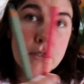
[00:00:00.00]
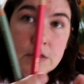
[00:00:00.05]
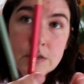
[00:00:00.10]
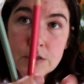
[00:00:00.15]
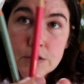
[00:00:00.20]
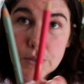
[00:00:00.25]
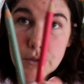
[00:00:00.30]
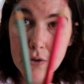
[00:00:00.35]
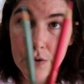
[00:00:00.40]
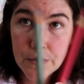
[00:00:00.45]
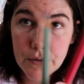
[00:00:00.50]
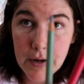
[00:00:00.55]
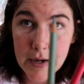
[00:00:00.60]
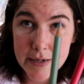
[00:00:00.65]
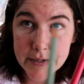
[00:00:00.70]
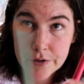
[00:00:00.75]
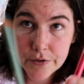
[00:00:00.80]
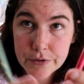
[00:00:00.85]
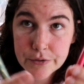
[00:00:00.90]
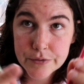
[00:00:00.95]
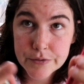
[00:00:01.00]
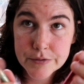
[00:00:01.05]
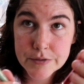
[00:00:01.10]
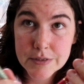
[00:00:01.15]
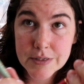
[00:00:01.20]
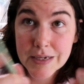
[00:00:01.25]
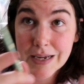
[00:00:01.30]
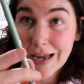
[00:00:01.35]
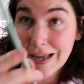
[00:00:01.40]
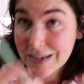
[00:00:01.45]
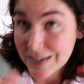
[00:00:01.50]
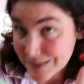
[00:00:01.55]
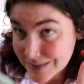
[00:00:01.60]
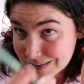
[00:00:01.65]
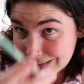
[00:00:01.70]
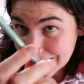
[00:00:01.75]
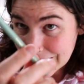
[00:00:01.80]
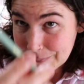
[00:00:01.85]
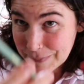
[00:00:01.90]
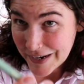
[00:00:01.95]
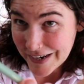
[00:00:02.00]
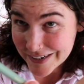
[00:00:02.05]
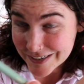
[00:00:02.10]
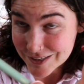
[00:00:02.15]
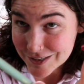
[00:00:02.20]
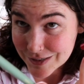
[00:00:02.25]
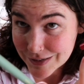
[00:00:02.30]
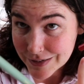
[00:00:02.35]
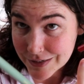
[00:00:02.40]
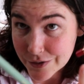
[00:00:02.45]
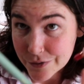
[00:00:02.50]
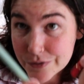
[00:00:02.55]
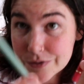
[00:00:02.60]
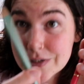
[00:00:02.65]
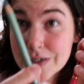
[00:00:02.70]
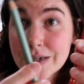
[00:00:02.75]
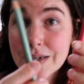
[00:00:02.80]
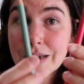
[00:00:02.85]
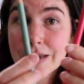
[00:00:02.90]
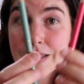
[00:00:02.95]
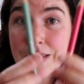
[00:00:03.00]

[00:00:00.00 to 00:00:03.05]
So I use the colors that I'm actually using,